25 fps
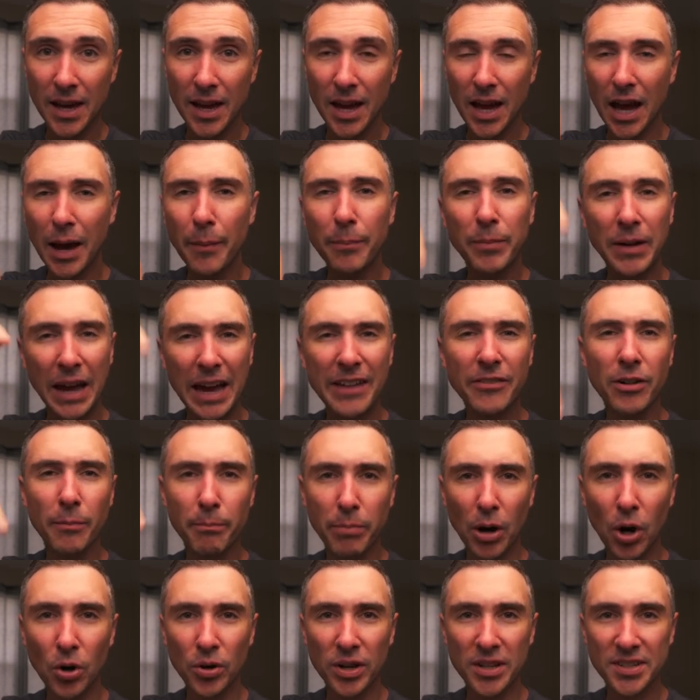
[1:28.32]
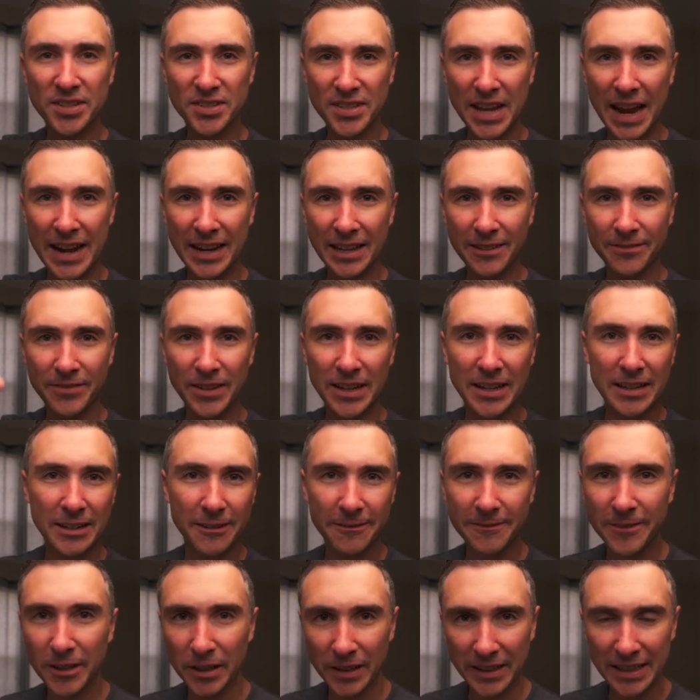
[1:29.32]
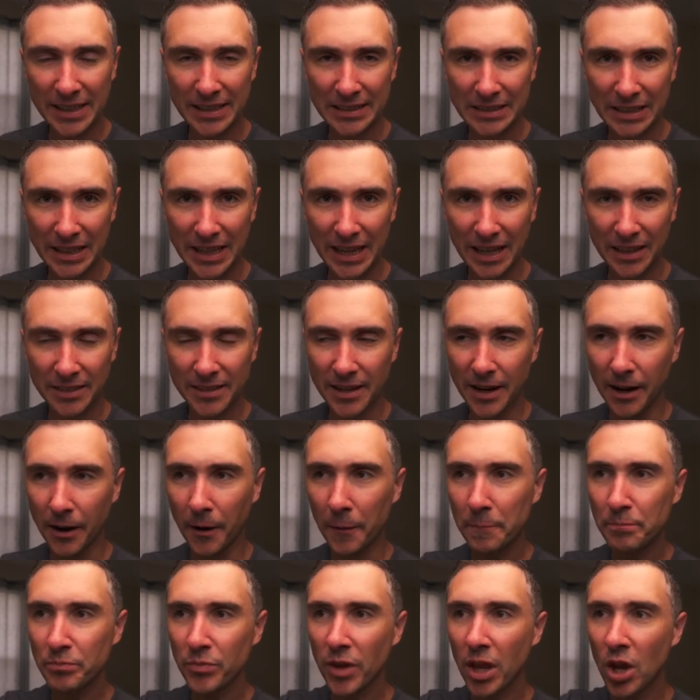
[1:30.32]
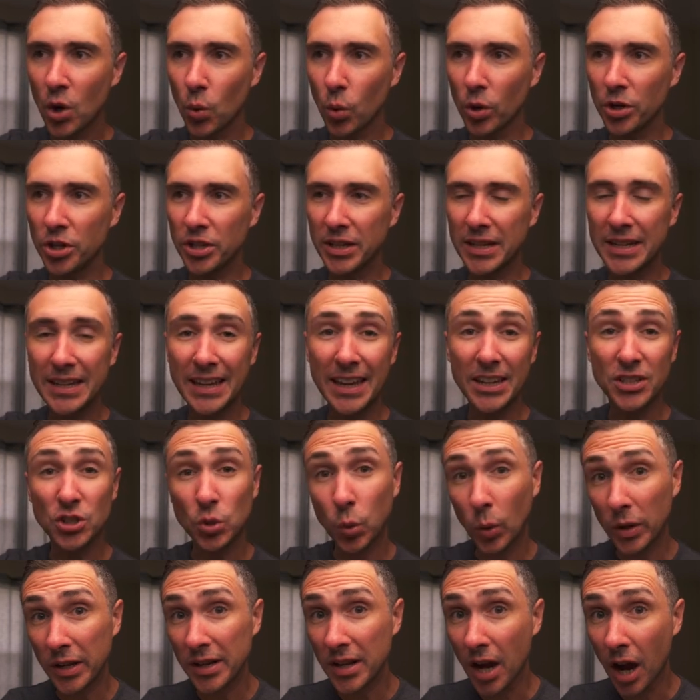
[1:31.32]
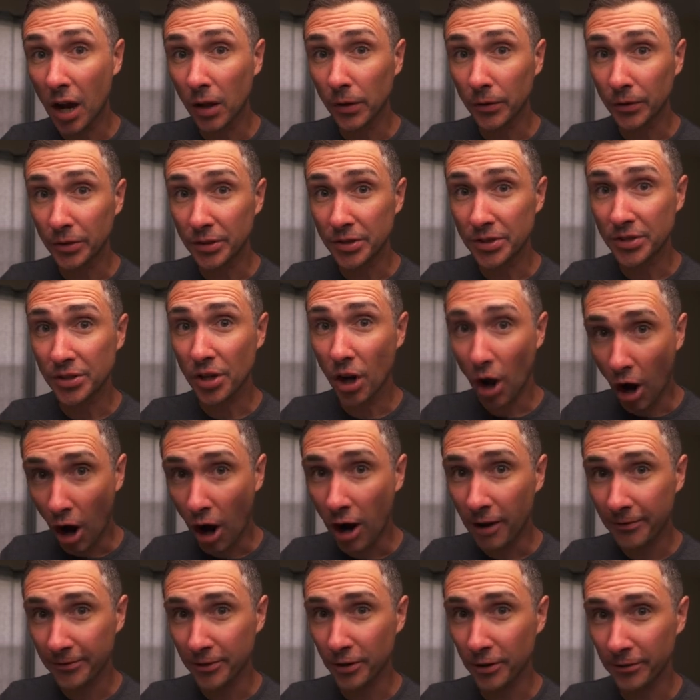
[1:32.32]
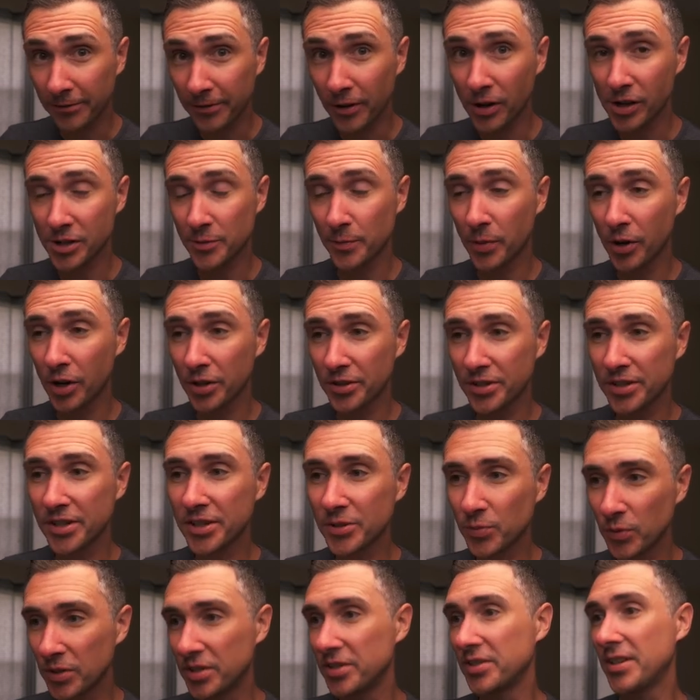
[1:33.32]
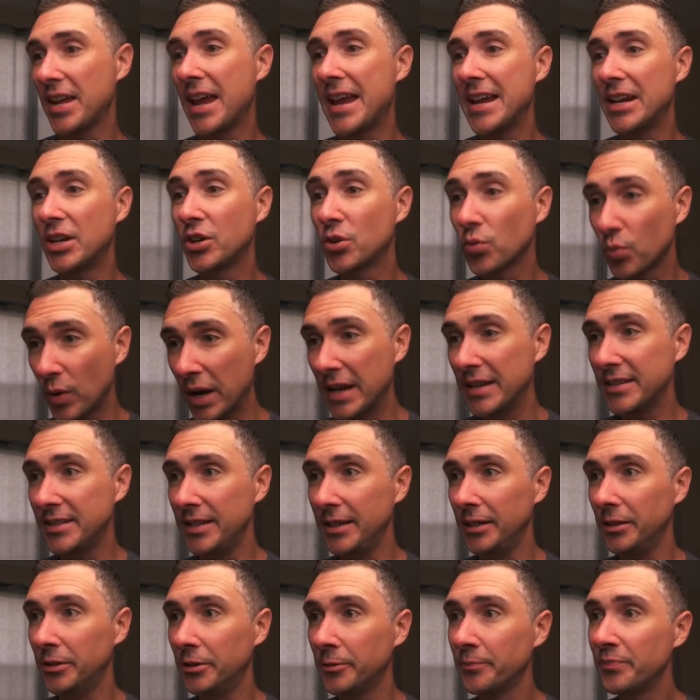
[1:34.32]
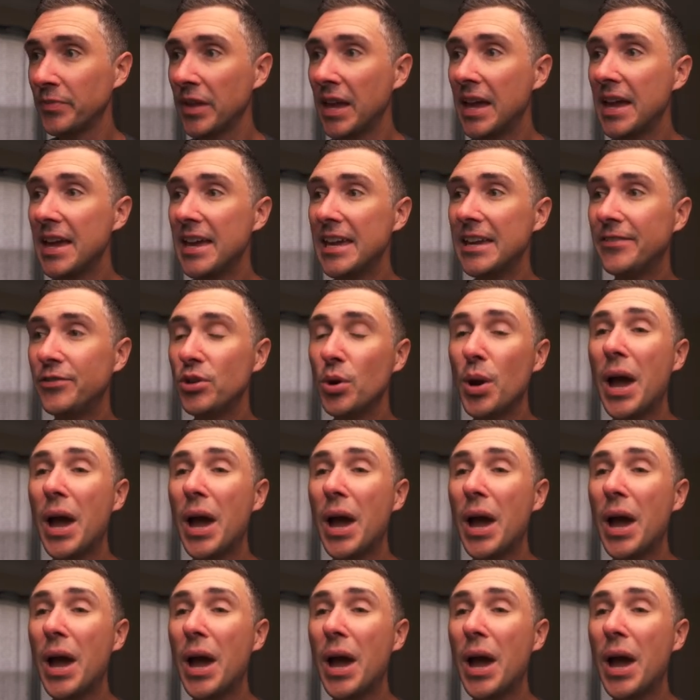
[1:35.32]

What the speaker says: kind of a bonus signing fee, an affiliate link there, where you can get $20 off your first purchase, which is a great deal. If you